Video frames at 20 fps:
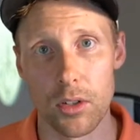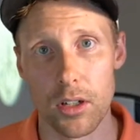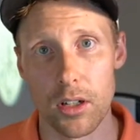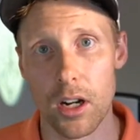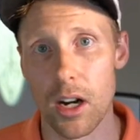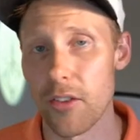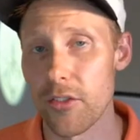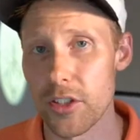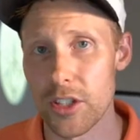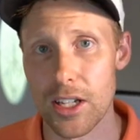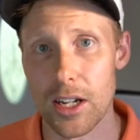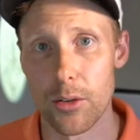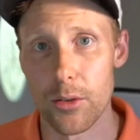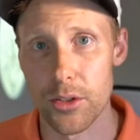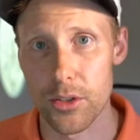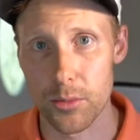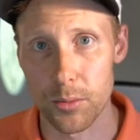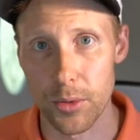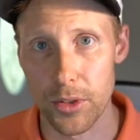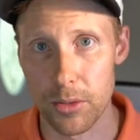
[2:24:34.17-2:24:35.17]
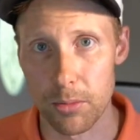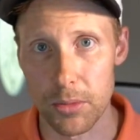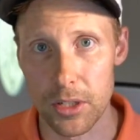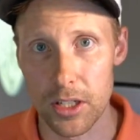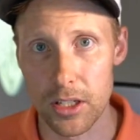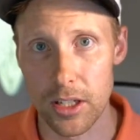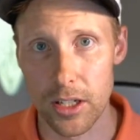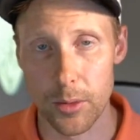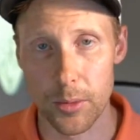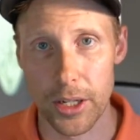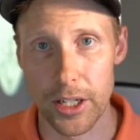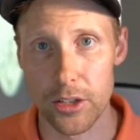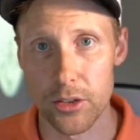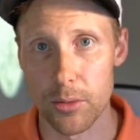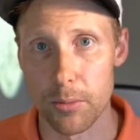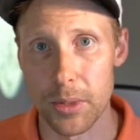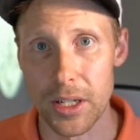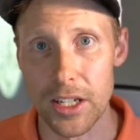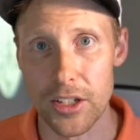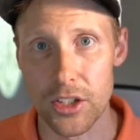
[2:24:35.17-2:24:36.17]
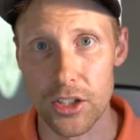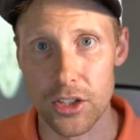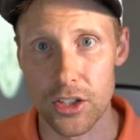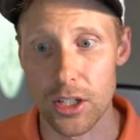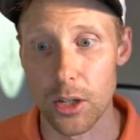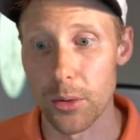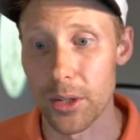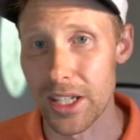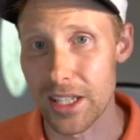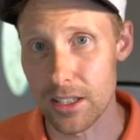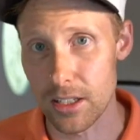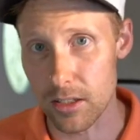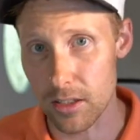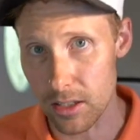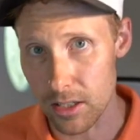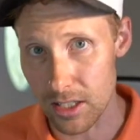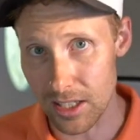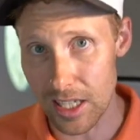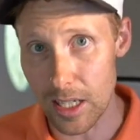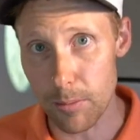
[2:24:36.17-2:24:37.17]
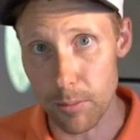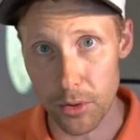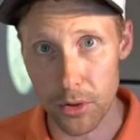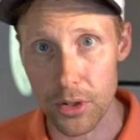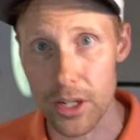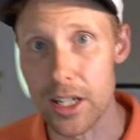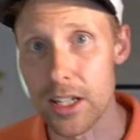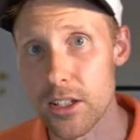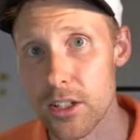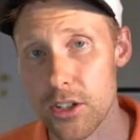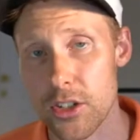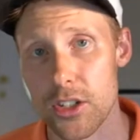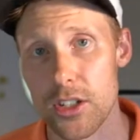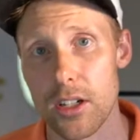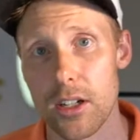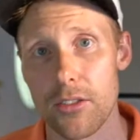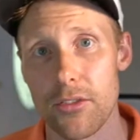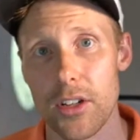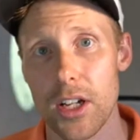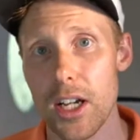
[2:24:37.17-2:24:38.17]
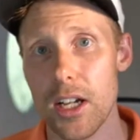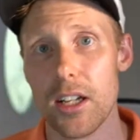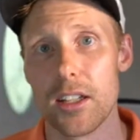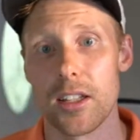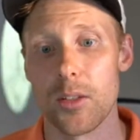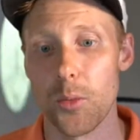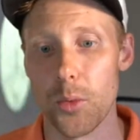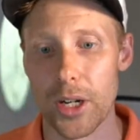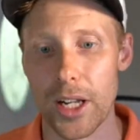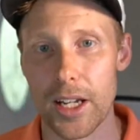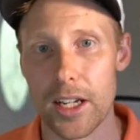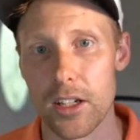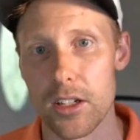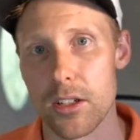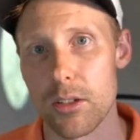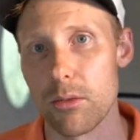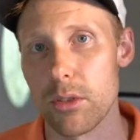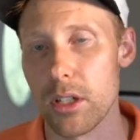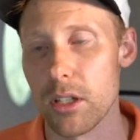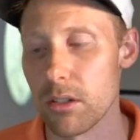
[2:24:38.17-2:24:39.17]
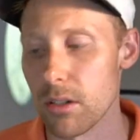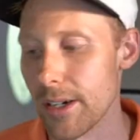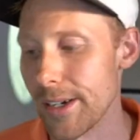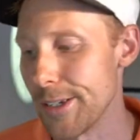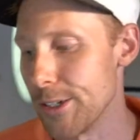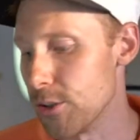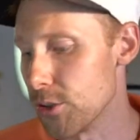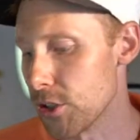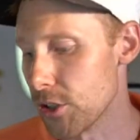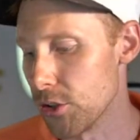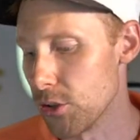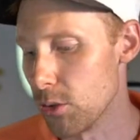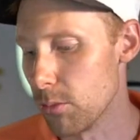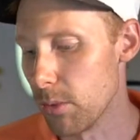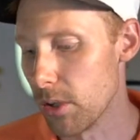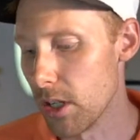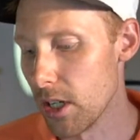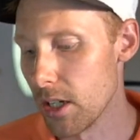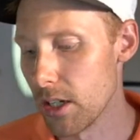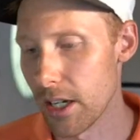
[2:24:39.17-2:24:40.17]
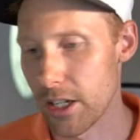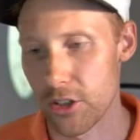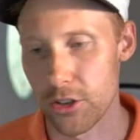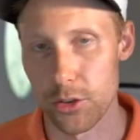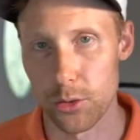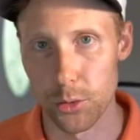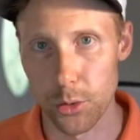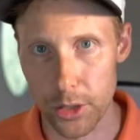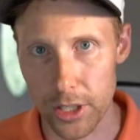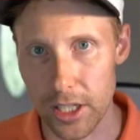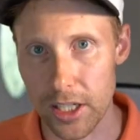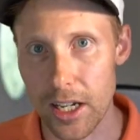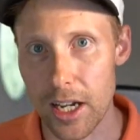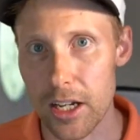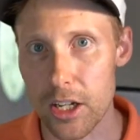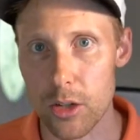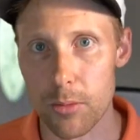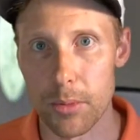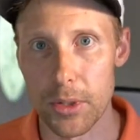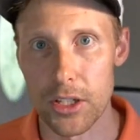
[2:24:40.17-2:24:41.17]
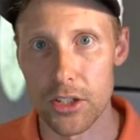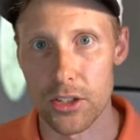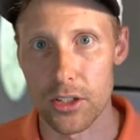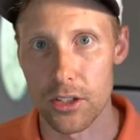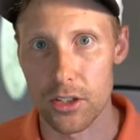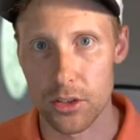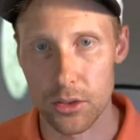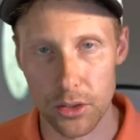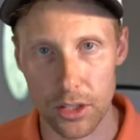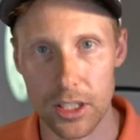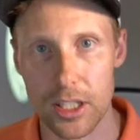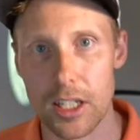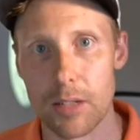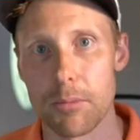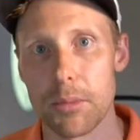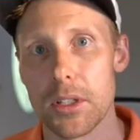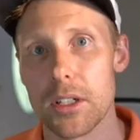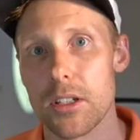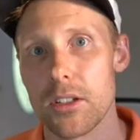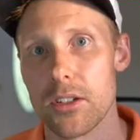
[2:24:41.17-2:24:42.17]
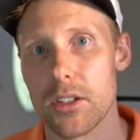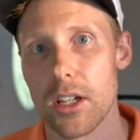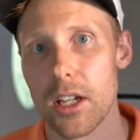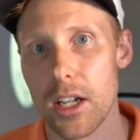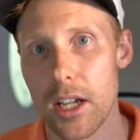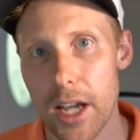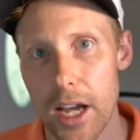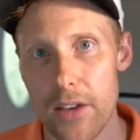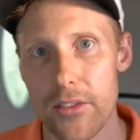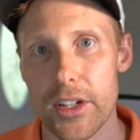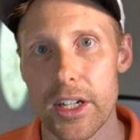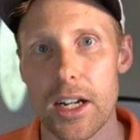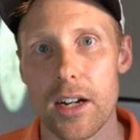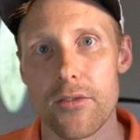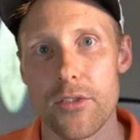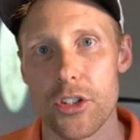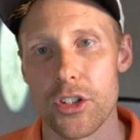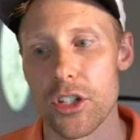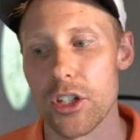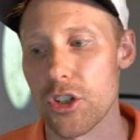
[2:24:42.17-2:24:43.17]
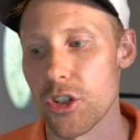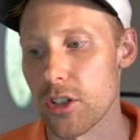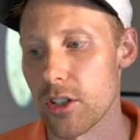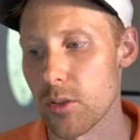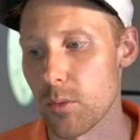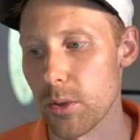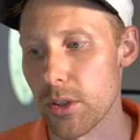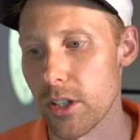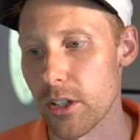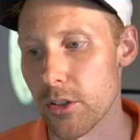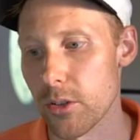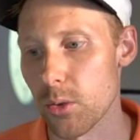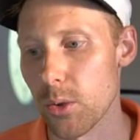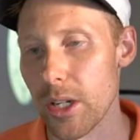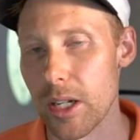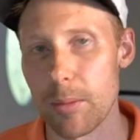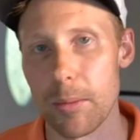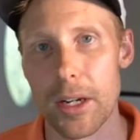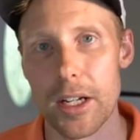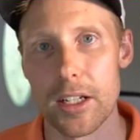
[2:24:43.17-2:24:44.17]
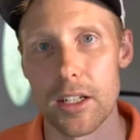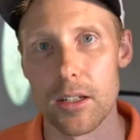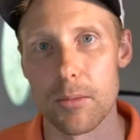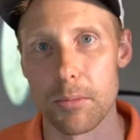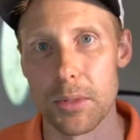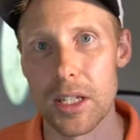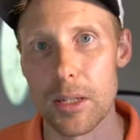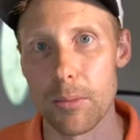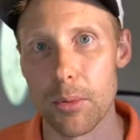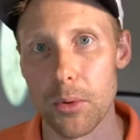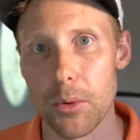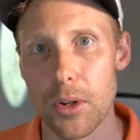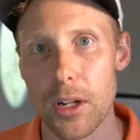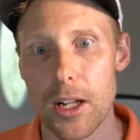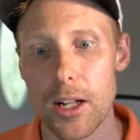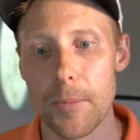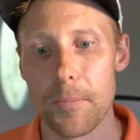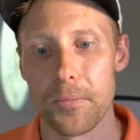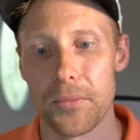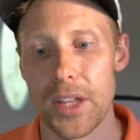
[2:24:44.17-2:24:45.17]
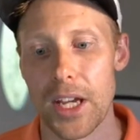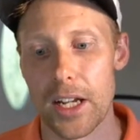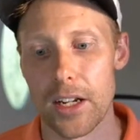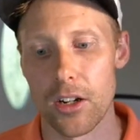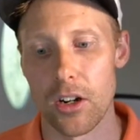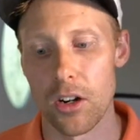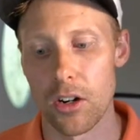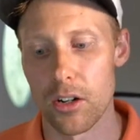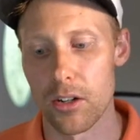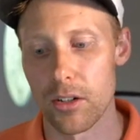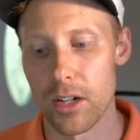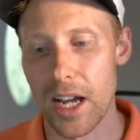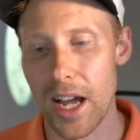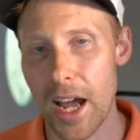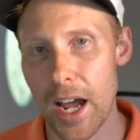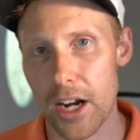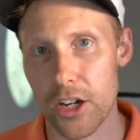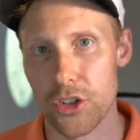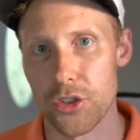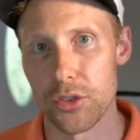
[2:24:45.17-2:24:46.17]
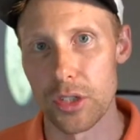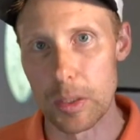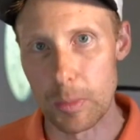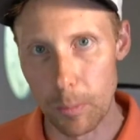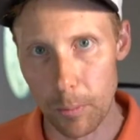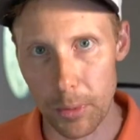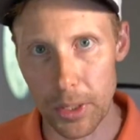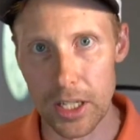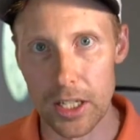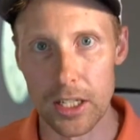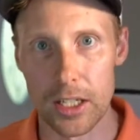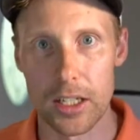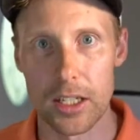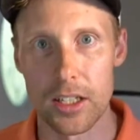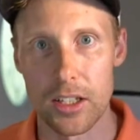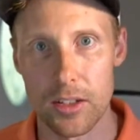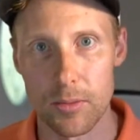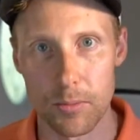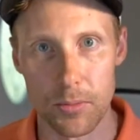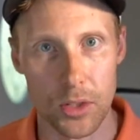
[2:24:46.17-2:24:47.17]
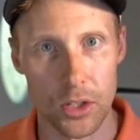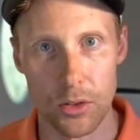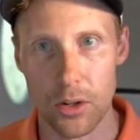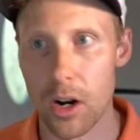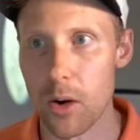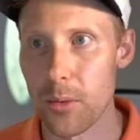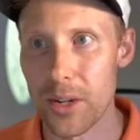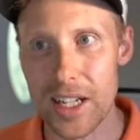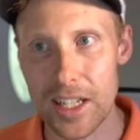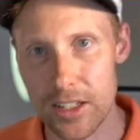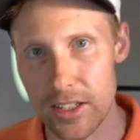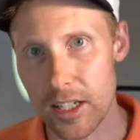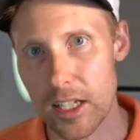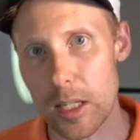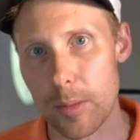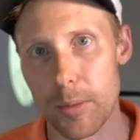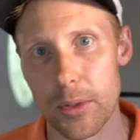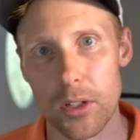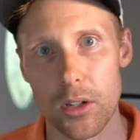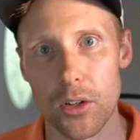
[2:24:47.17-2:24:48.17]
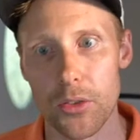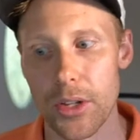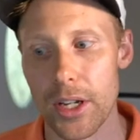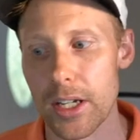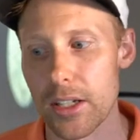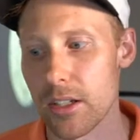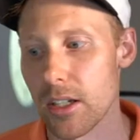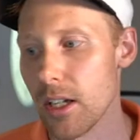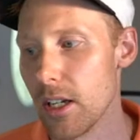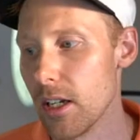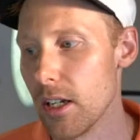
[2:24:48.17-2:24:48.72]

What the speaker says: office hours with me on a regular basis, going deeper into stuff than what I can do here on YouTube, actually looking at your business, looking at bids, having conversations with other like-minded people that are actually bidding and they're already set up and all that.